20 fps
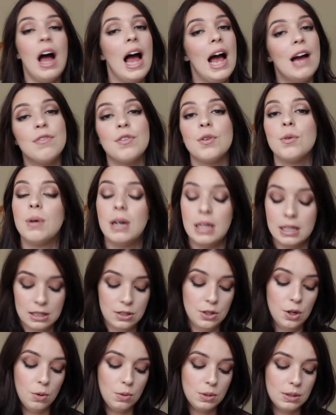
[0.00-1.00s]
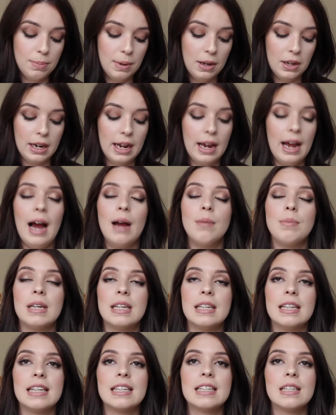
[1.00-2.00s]
everyone knows about it. I
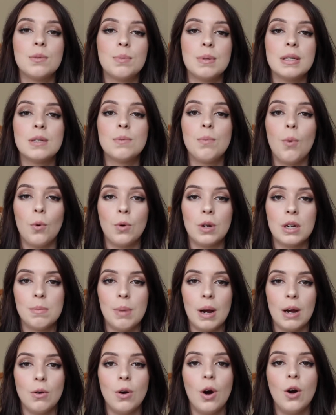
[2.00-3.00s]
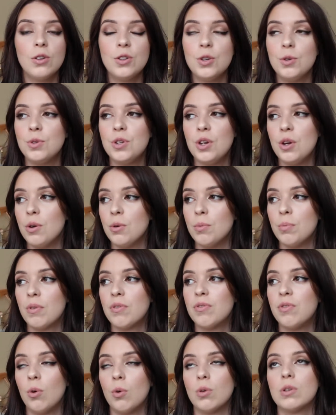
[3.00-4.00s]
mean, this has been spoken about on YouTube
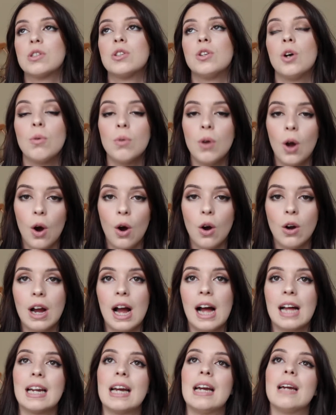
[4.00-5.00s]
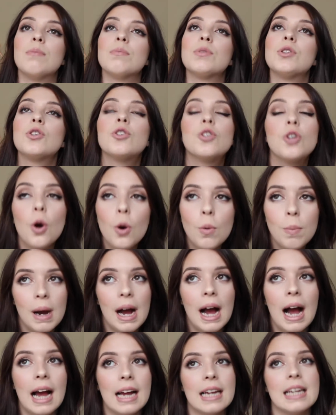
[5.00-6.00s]
for so long and I am so
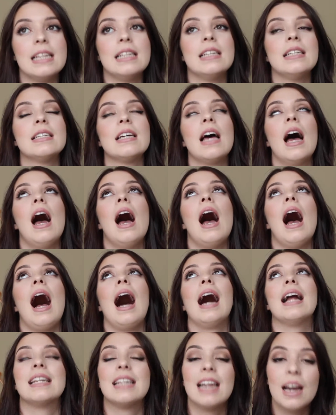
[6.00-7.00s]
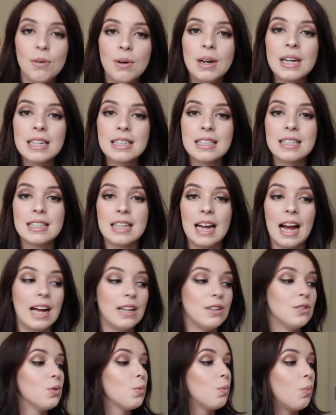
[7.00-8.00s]
behind. And now I
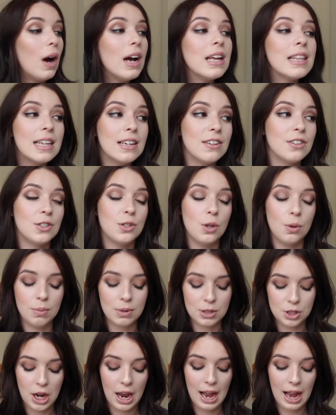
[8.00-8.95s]
understand why there is so much